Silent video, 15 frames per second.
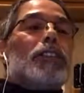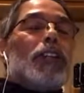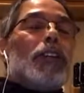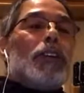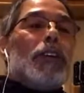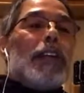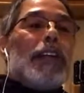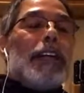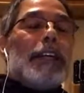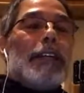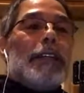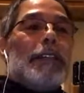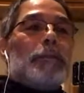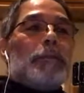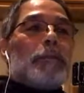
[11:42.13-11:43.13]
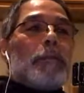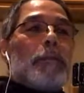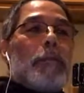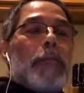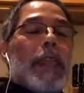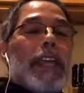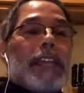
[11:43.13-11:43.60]
So
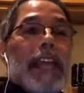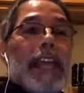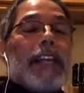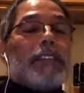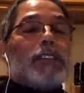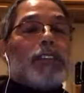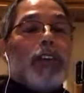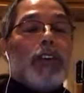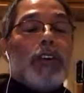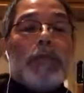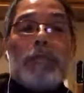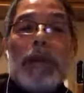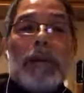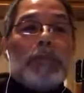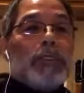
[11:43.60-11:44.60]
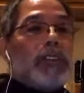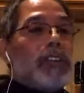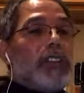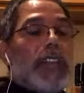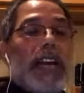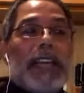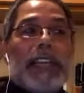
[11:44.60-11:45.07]
yeah, so Mambo
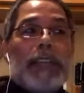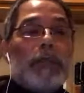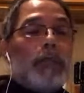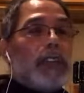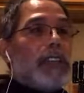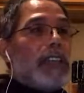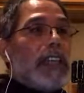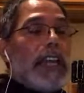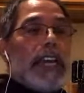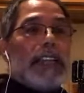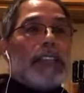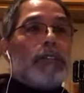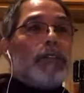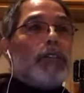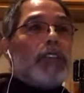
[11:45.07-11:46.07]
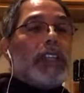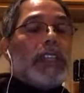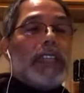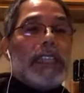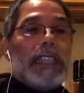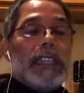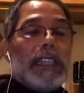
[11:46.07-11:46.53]
Society was like
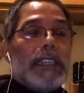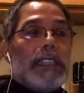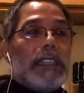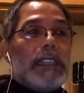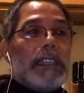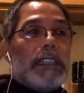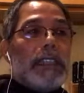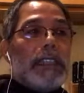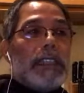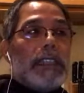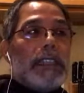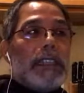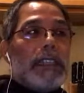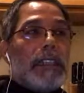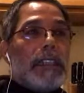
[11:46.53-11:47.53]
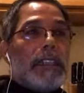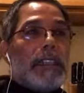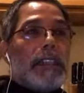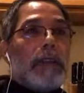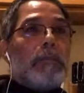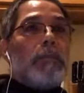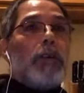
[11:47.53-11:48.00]
really
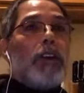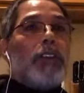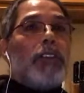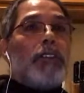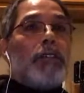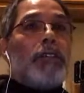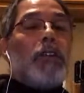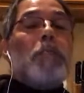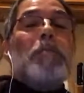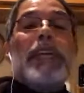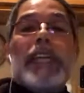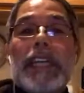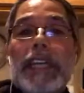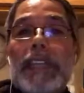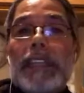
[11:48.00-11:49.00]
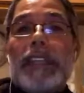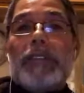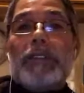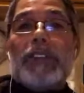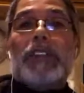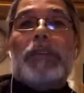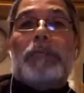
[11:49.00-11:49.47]
the birth for me,
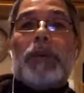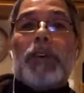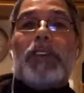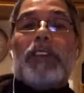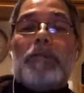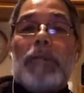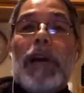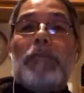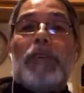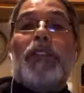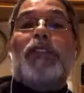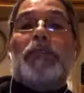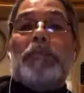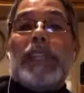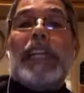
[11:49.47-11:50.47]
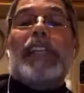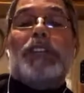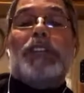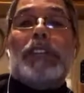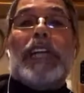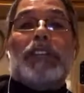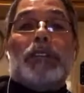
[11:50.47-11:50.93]
was the birth of mambo for me. That
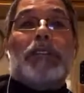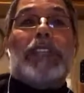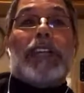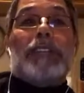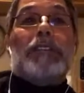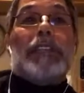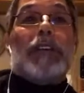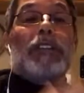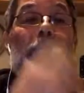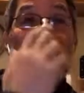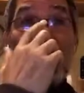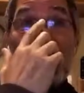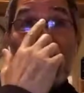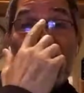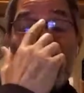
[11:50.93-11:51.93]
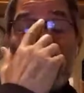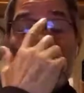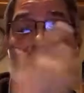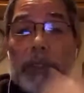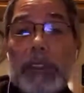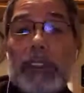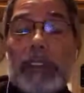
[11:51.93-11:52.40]
was my first
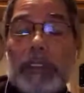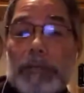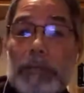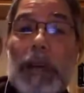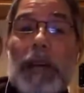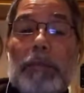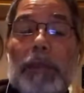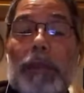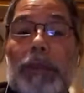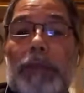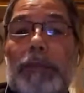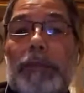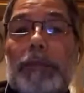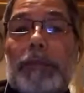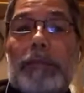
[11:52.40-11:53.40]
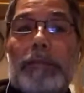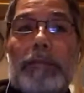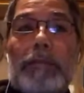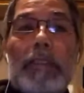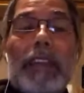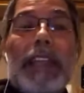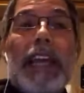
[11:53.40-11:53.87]
experience of mambo.
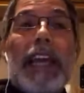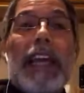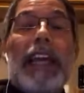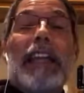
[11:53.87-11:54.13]
And